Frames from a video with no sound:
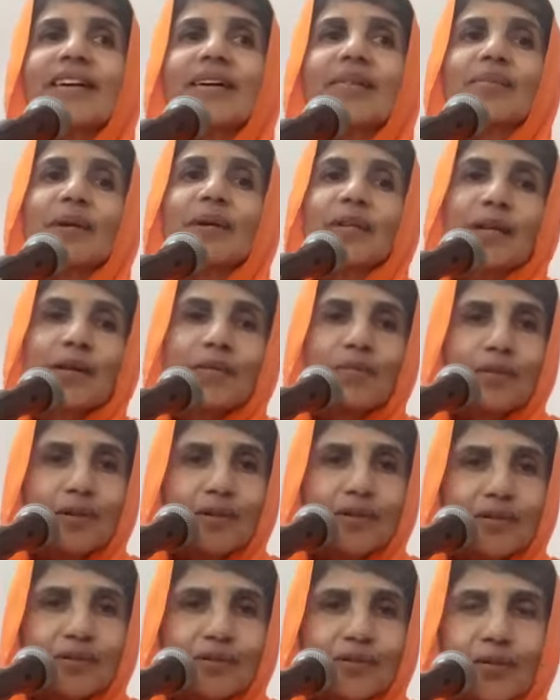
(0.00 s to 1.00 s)
I'm
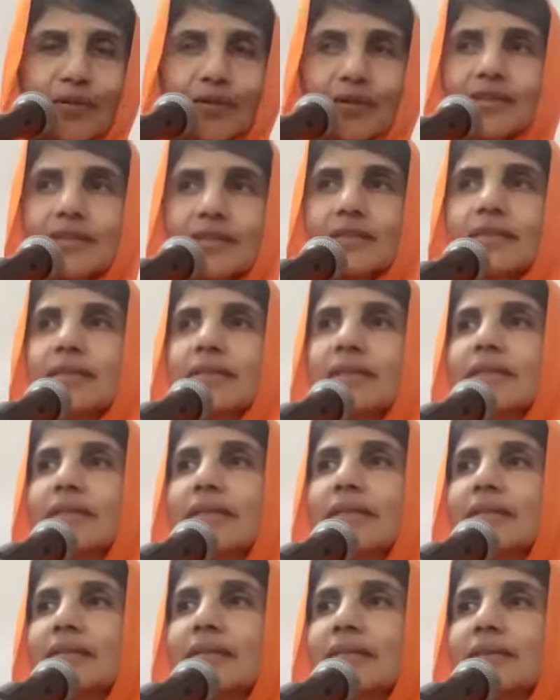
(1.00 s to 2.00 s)
unable to focus.
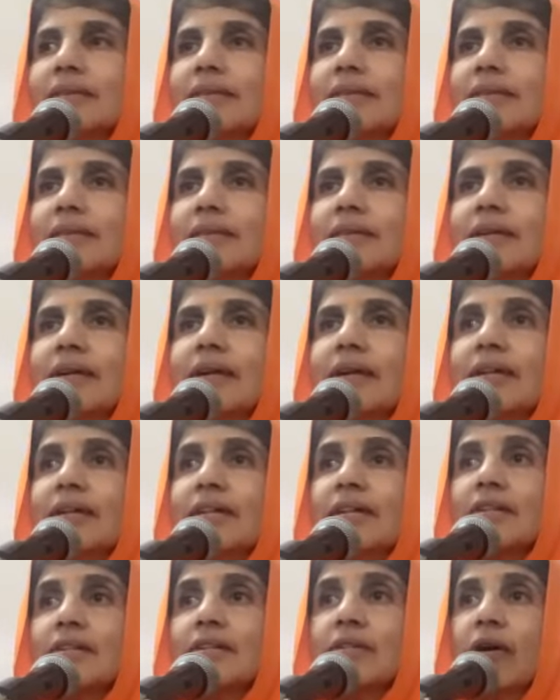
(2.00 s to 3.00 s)
Or
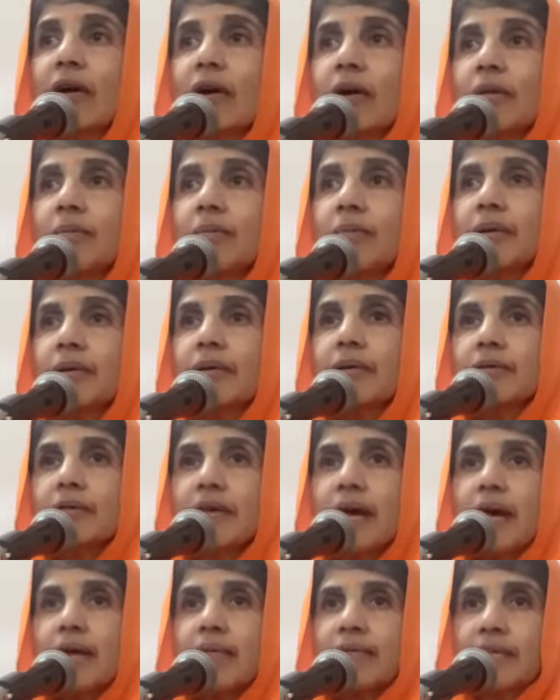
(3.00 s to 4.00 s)
it's gone because
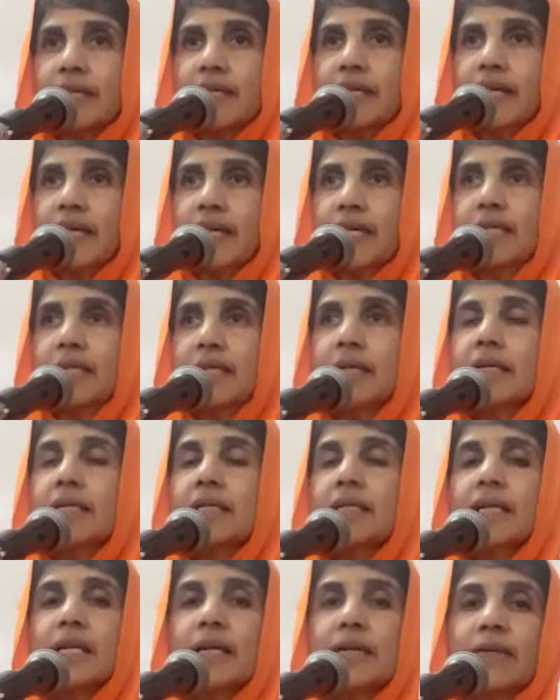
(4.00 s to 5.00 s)
I have attained
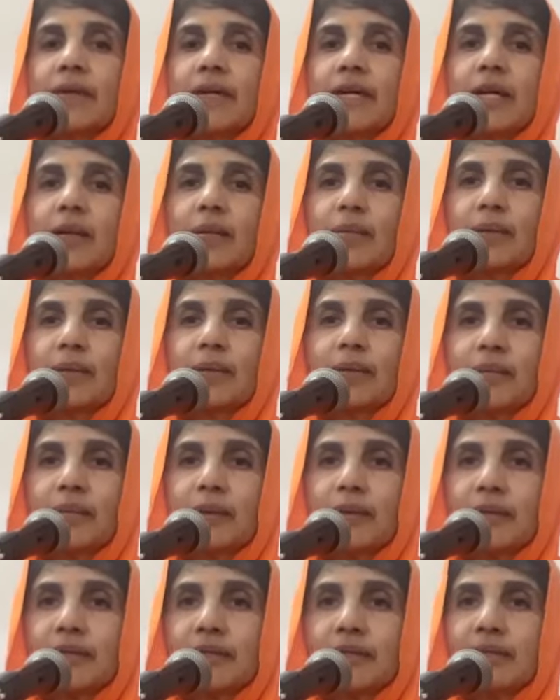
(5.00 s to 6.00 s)
Nirvikalpa
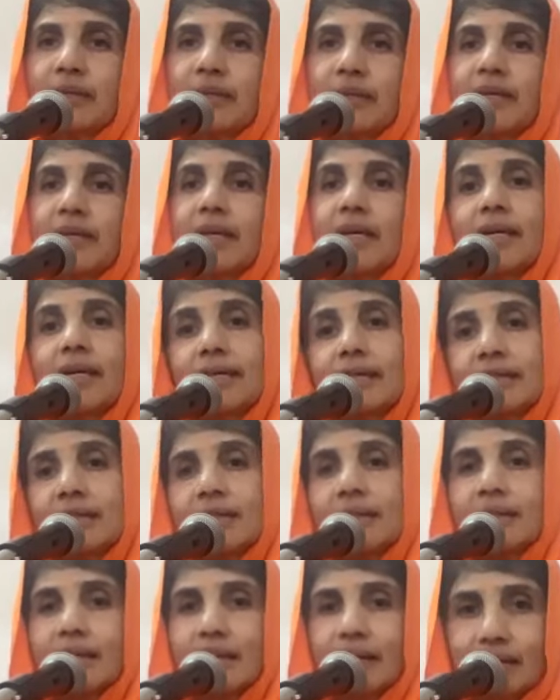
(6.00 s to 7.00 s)
Samadhi in
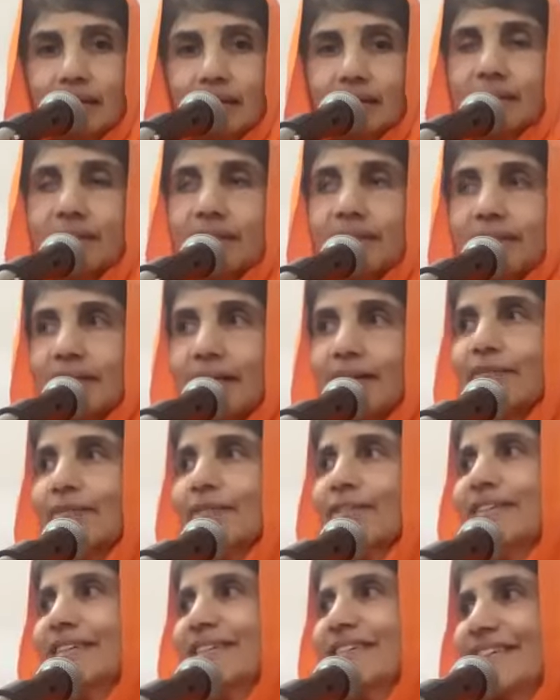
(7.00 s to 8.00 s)
the class itself.